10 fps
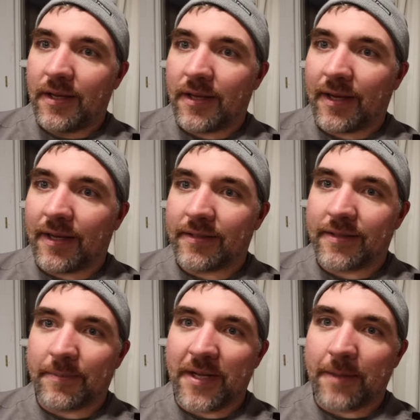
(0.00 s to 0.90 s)
and
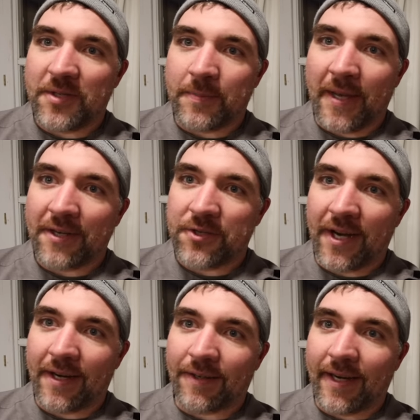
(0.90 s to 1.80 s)
sometimes she's bang
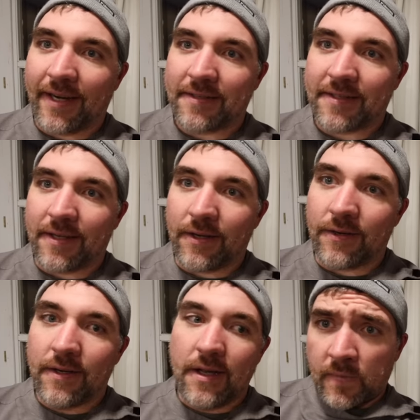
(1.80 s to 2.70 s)
shang
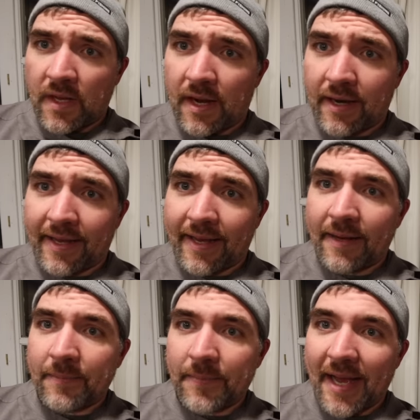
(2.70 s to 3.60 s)
So I'm gonna
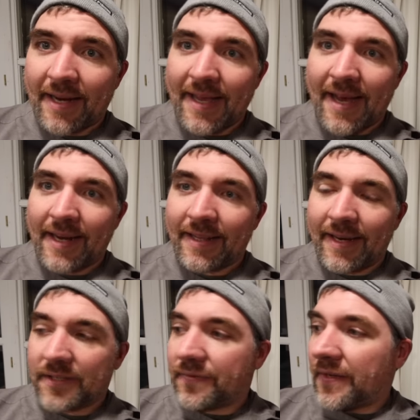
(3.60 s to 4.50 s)
get back at it the
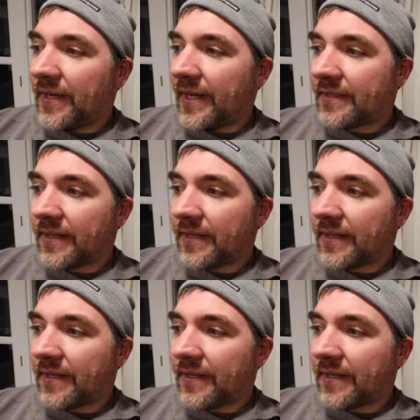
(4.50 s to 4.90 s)
next few days.